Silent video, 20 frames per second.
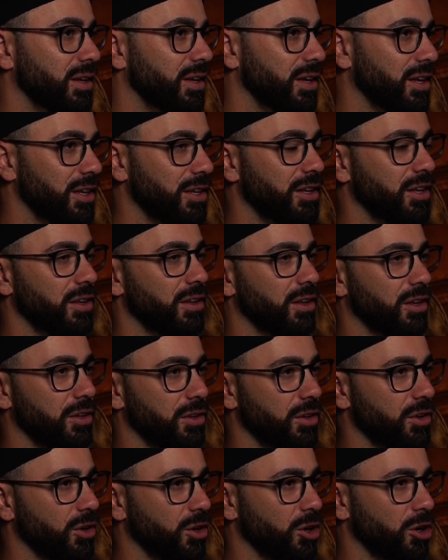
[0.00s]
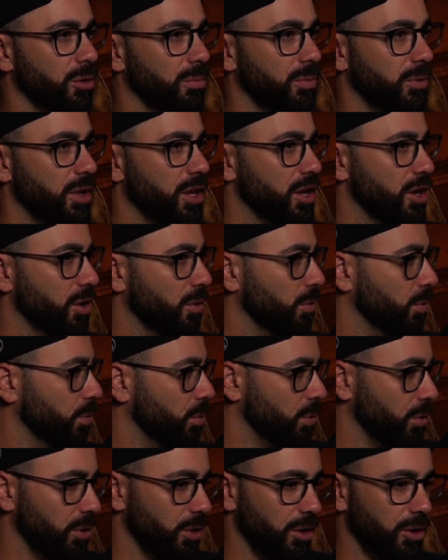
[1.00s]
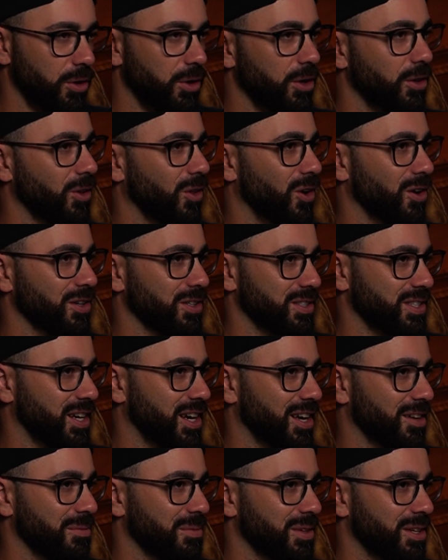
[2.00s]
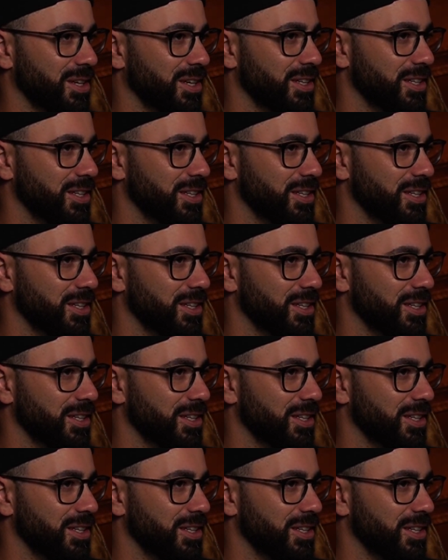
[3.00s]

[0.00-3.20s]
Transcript: in Europe in a really long time.